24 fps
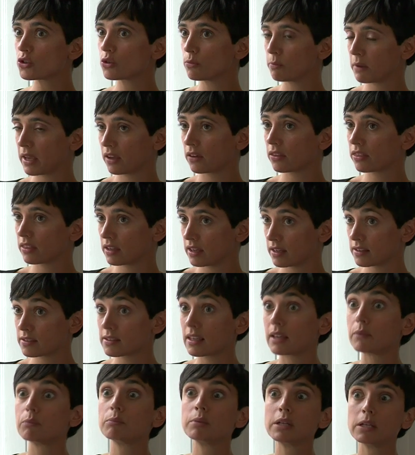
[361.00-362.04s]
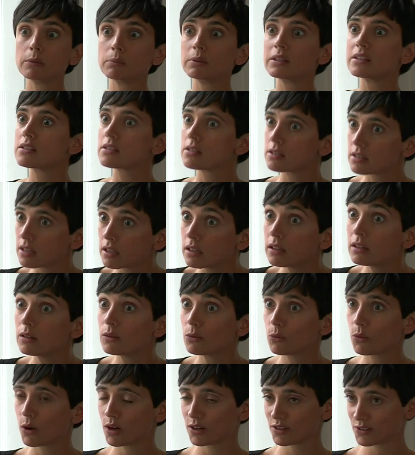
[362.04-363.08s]
to make things that people still
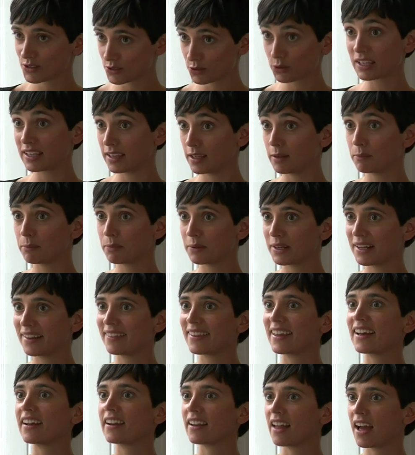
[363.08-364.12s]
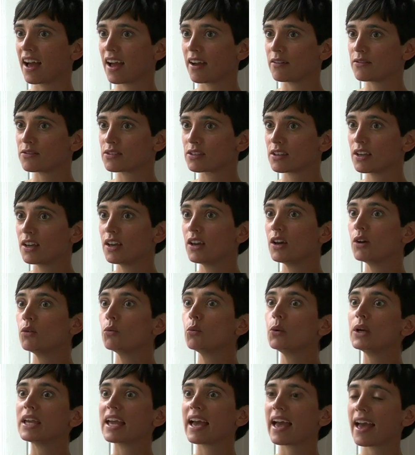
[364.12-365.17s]
want to keep in their lives
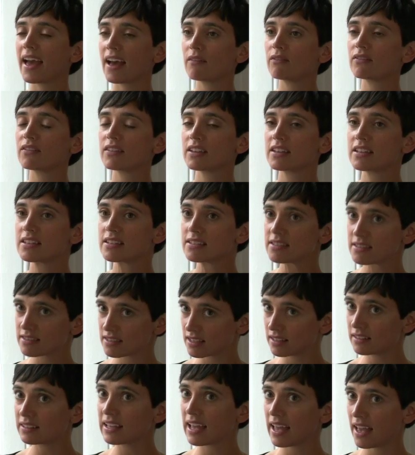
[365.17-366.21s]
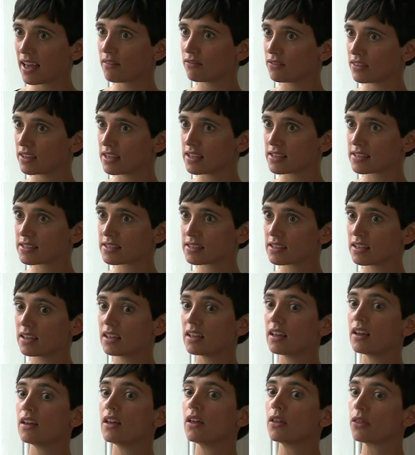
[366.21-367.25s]
we have still have this
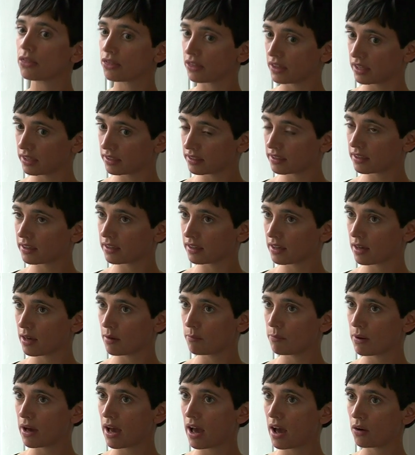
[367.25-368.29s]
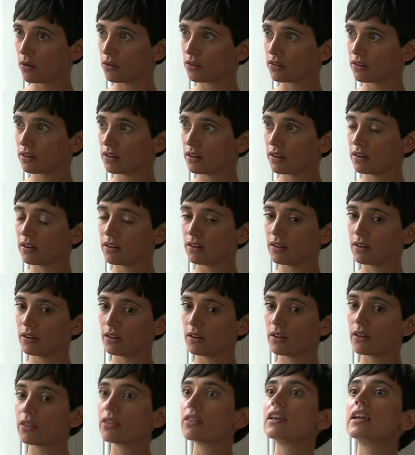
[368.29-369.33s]
thinking about
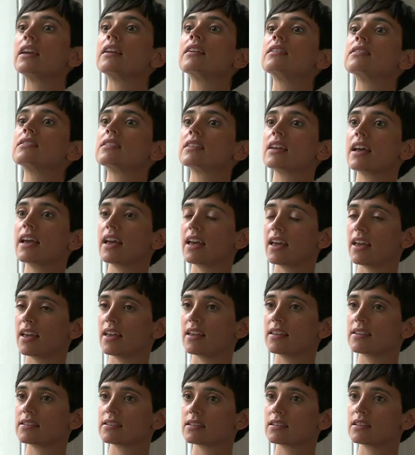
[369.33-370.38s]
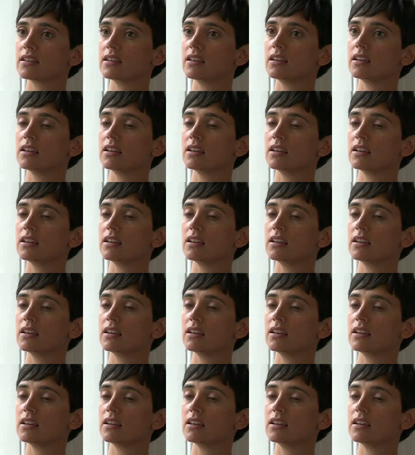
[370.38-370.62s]
uh, things as